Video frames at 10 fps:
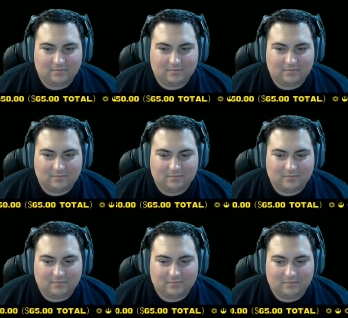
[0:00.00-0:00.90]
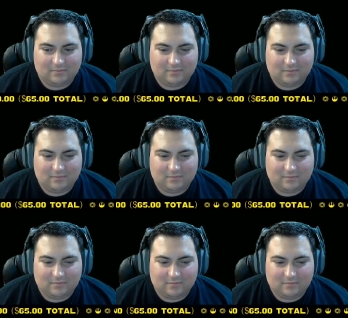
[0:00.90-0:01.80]

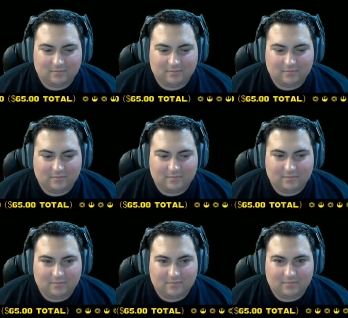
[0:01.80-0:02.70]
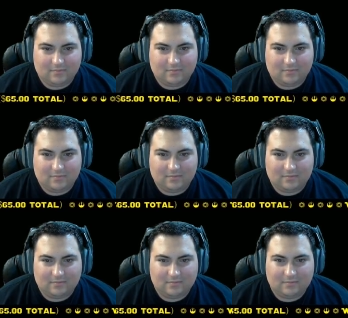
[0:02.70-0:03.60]

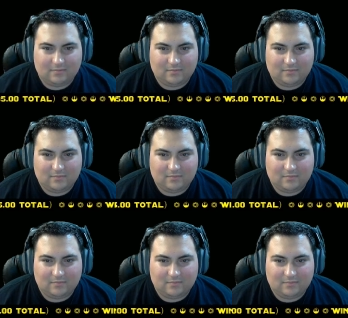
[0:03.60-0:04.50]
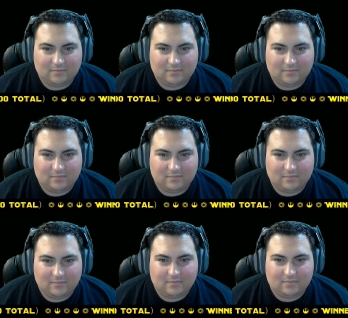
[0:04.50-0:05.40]

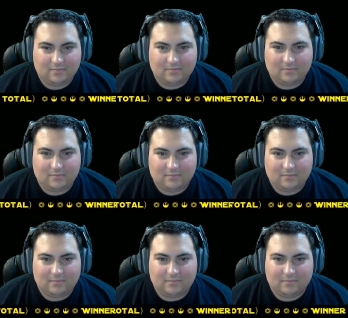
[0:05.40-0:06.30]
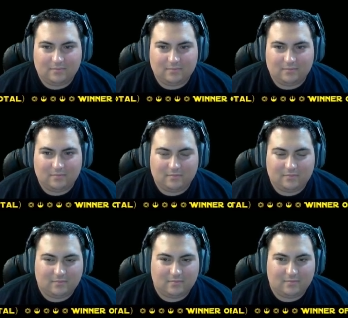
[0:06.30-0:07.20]

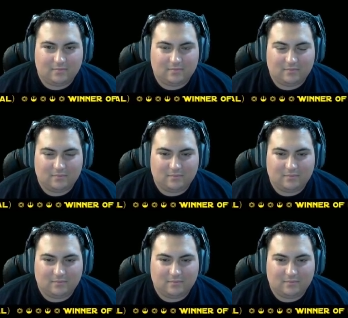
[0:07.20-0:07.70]
[no speech]